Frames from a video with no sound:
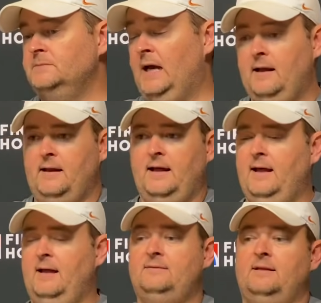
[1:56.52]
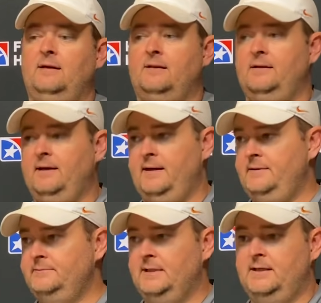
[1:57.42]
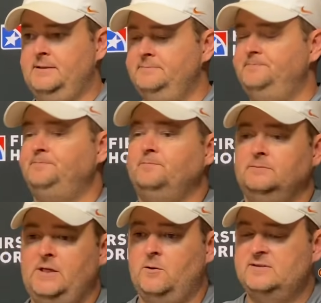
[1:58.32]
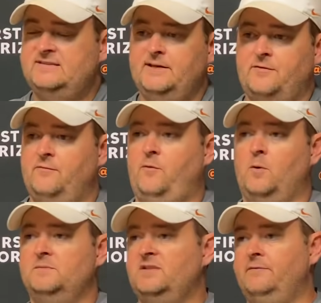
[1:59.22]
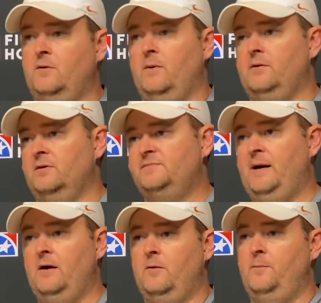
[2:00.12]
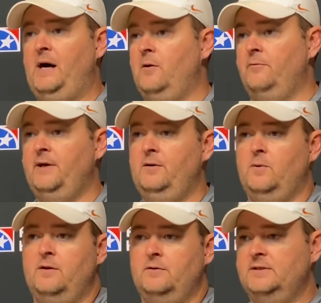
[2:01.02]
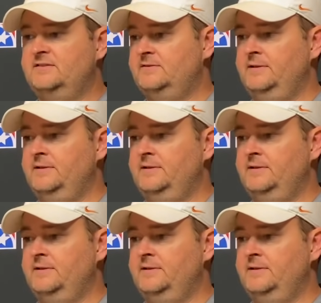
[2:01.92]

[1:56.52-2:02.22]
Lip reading: At the end of the day, it's different forms of it, whether it's power read, whether it's